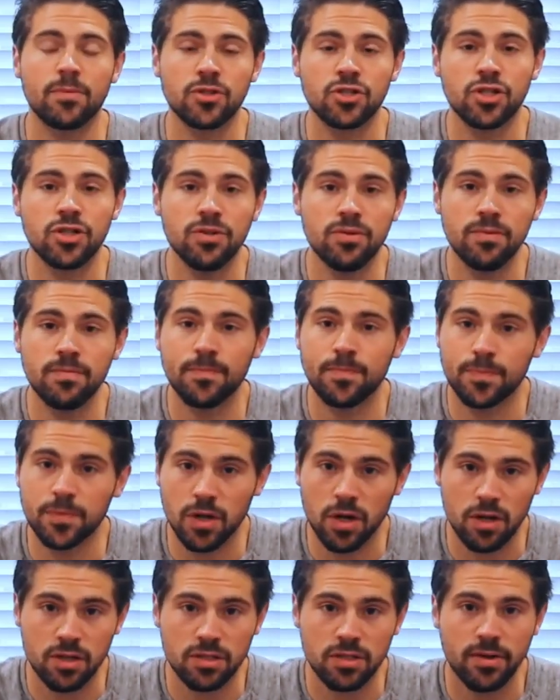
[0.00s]
Number two,
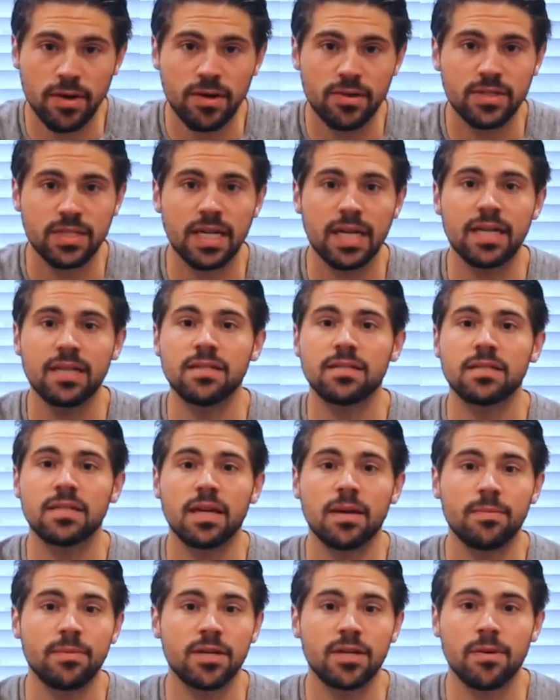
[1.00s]
also outside and
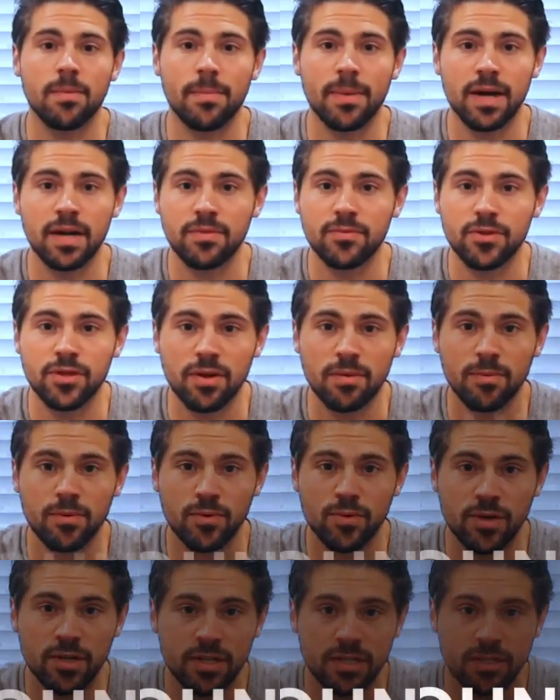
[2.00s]
can be combined with
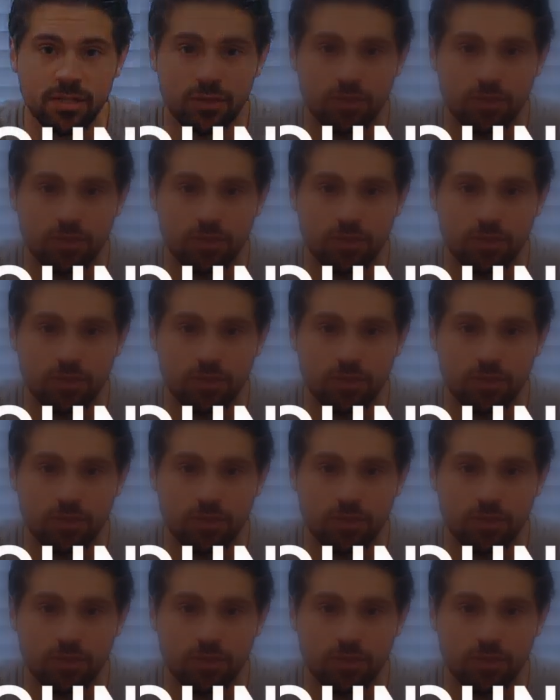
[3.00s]
number one,